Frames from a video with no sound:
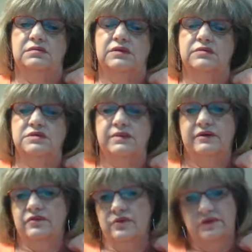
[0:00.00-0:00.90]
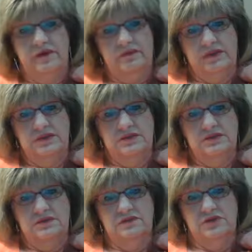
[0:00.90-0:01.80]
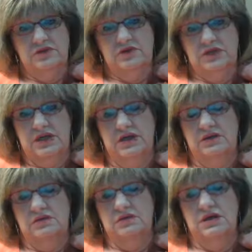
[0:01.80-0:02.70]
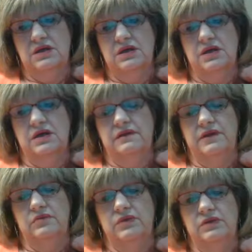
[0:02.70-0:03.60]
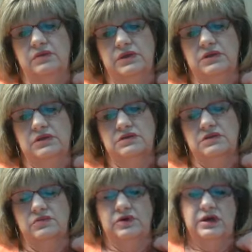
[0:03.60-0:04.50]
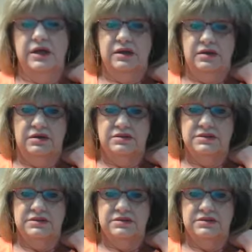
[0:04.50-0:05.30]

it was about 45 minutes from our town, and then we went somewhere else,